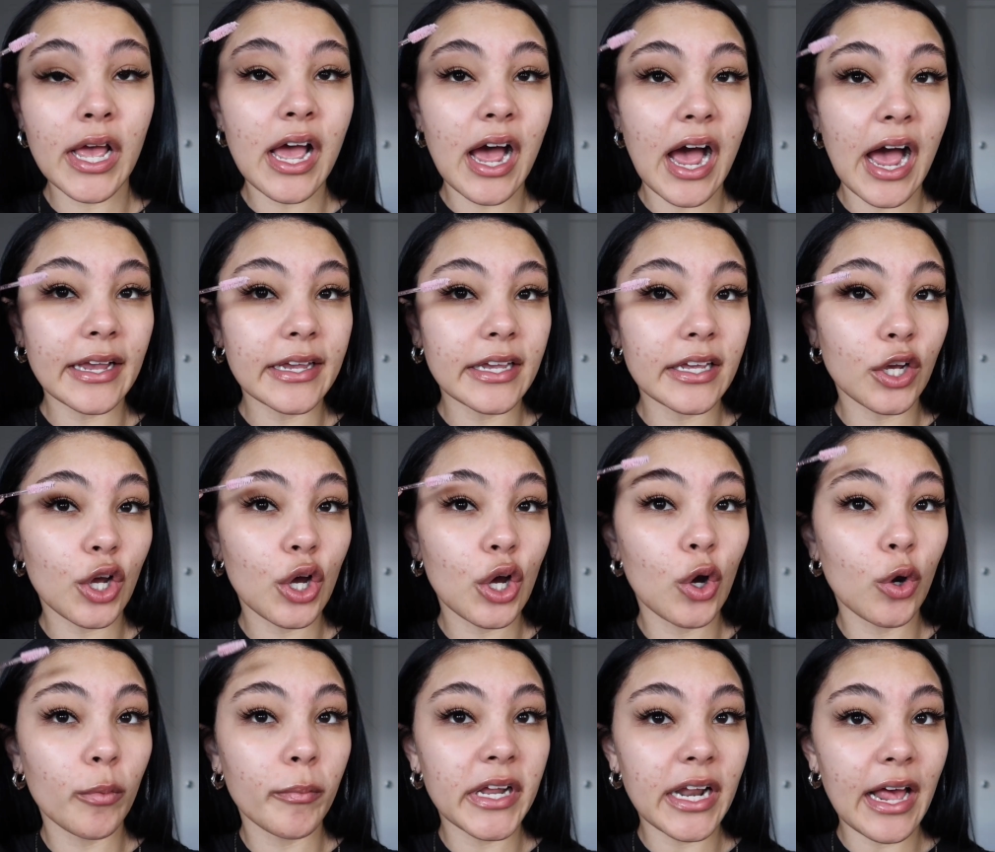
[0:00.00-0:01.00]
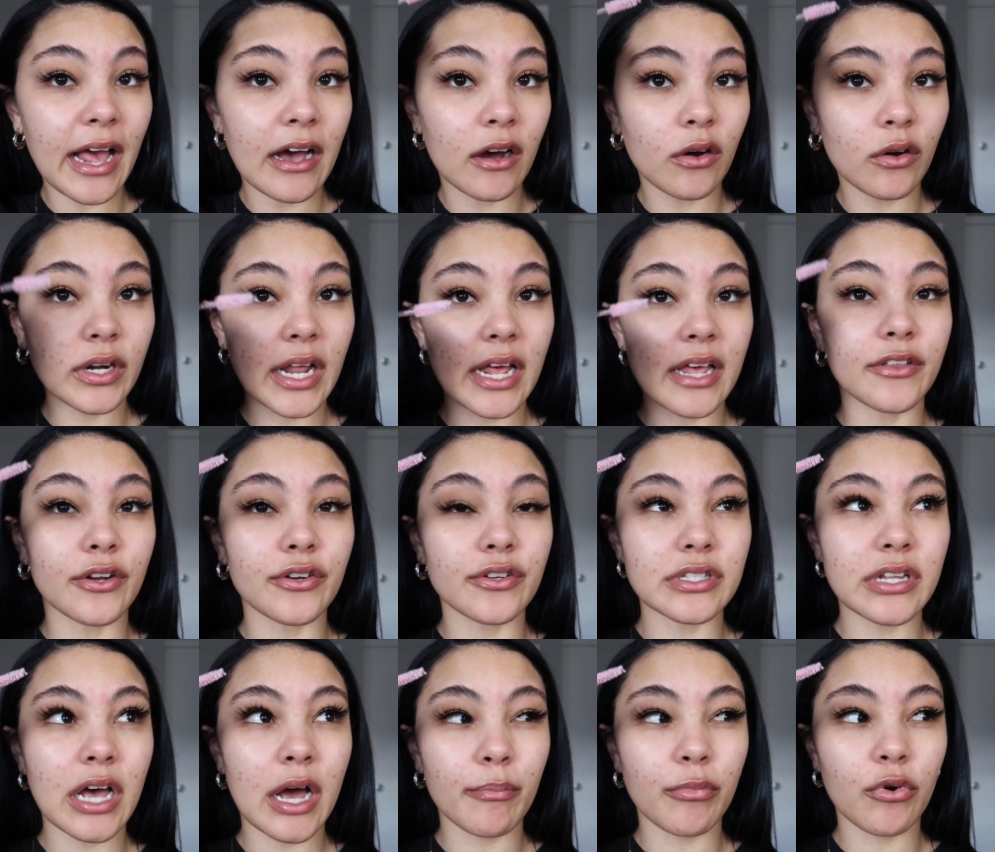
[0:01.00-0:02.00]
I can comb it out and there's
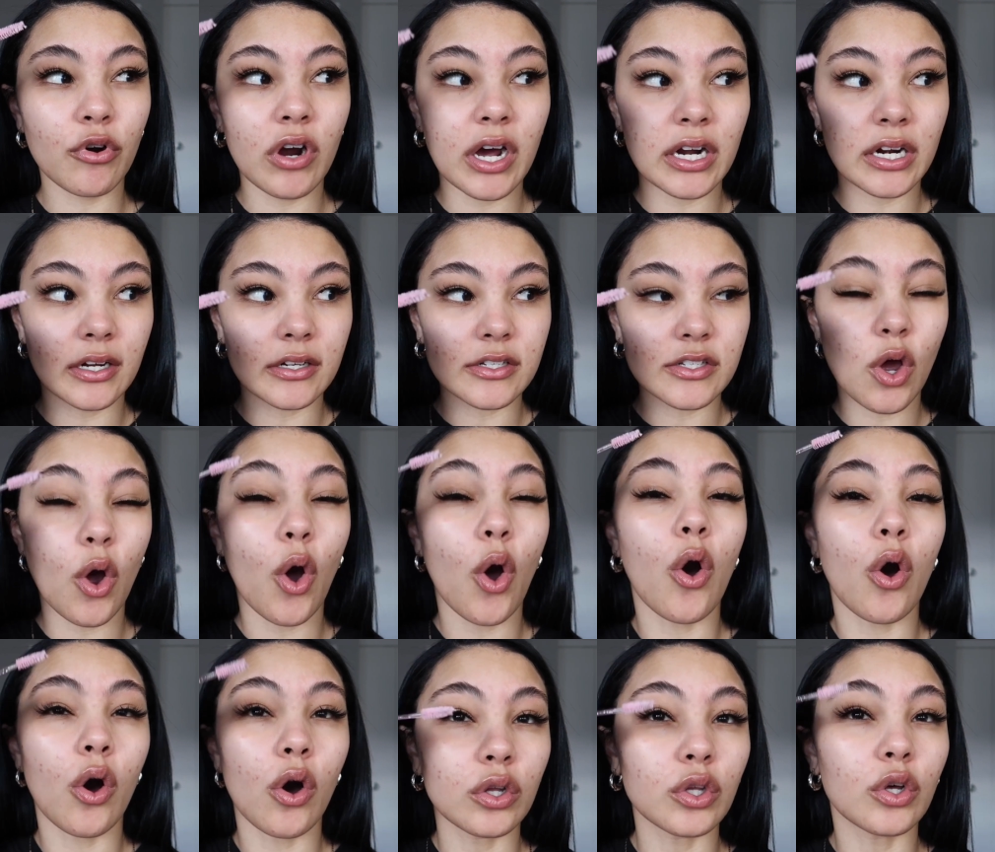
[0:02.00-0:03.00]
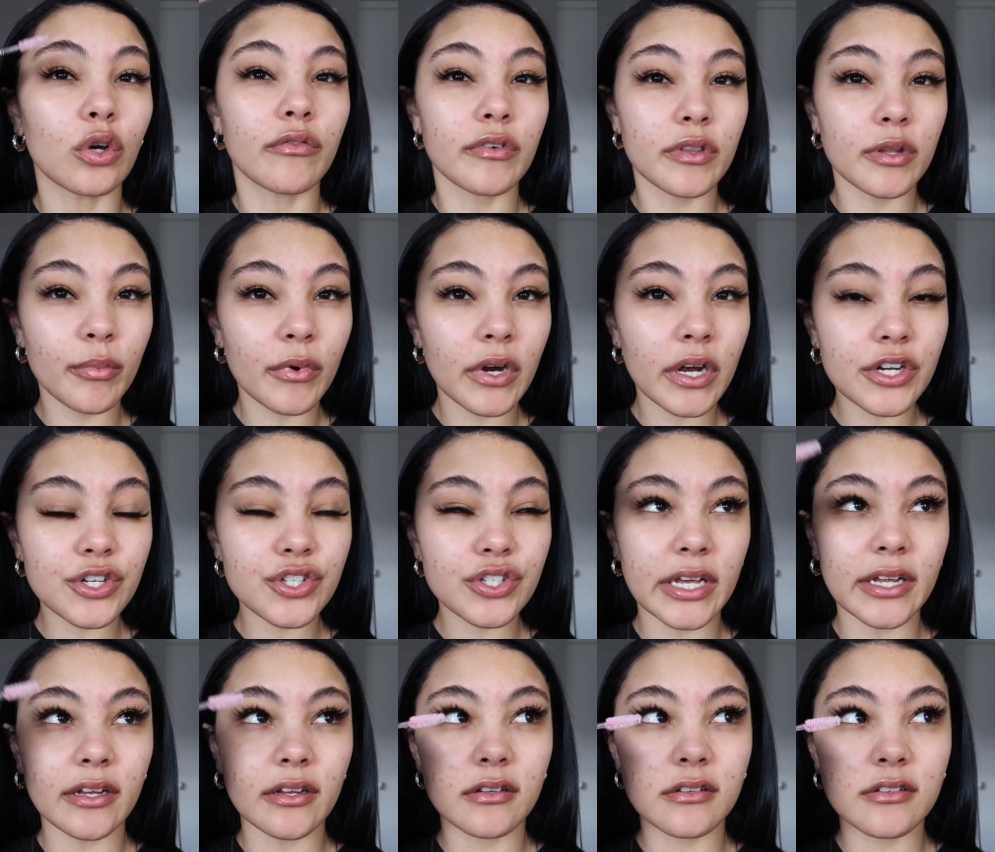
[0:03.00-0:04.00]
not product all over the brush,
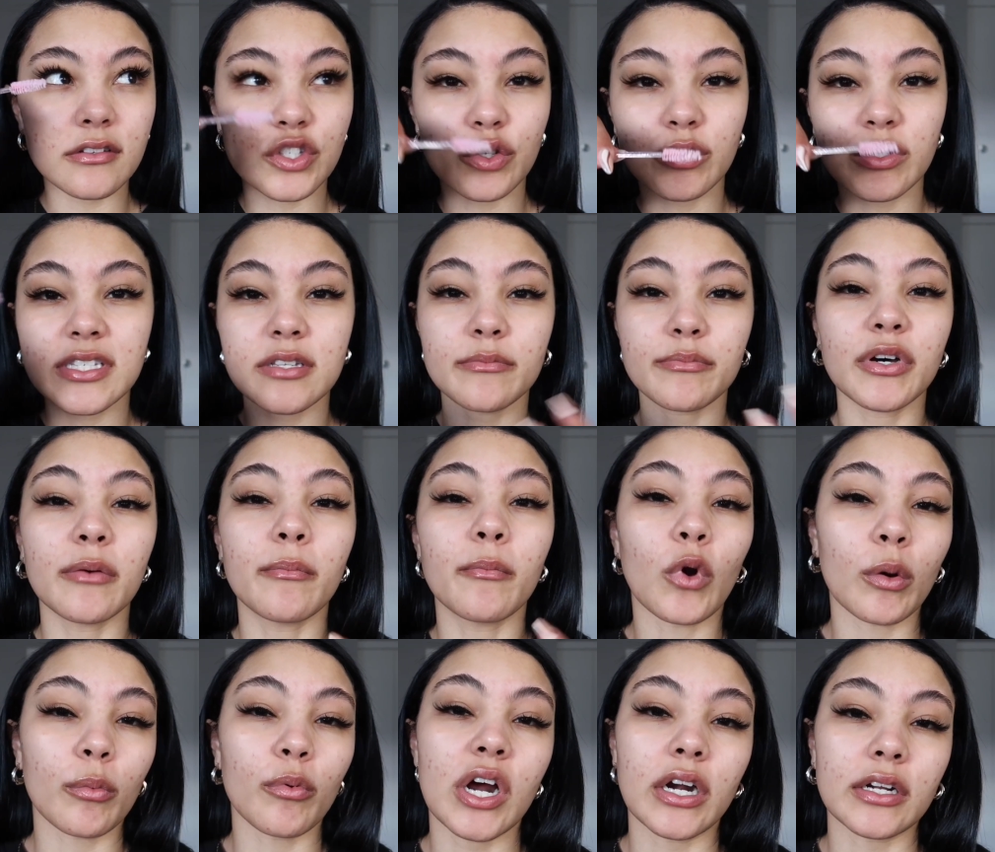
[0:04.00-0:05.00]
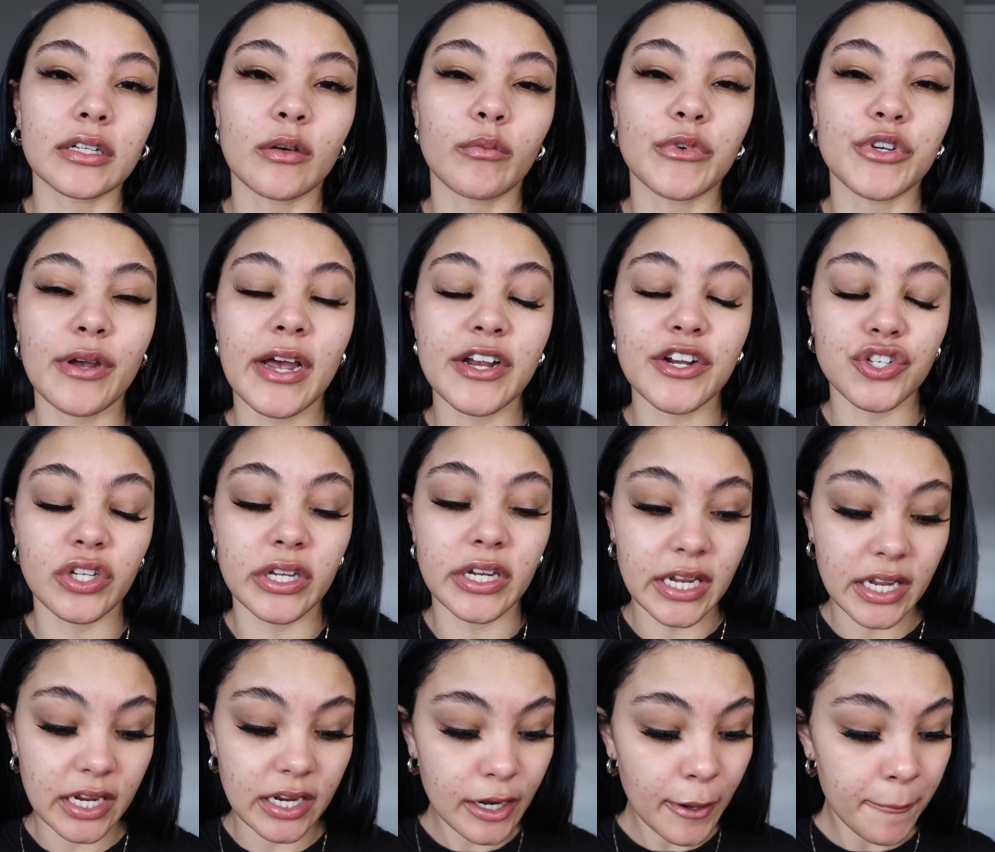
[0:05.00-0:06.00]
like, so it doesn't put more product than what you actually
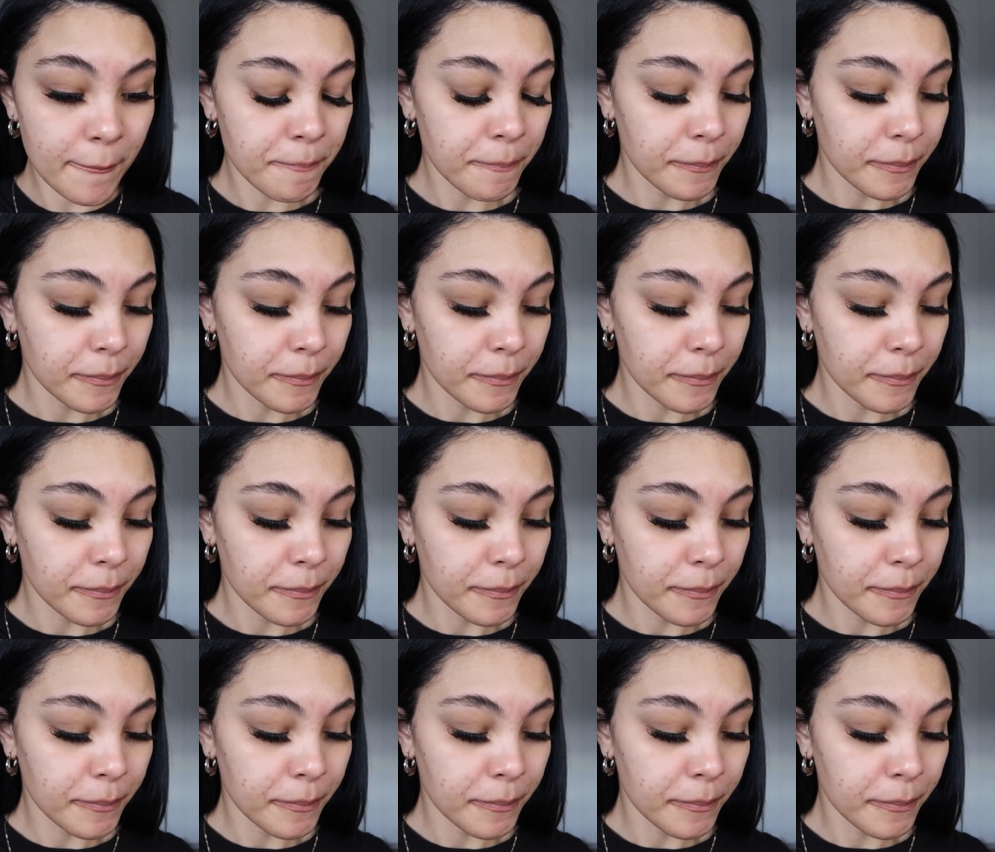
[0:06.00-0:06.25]
need.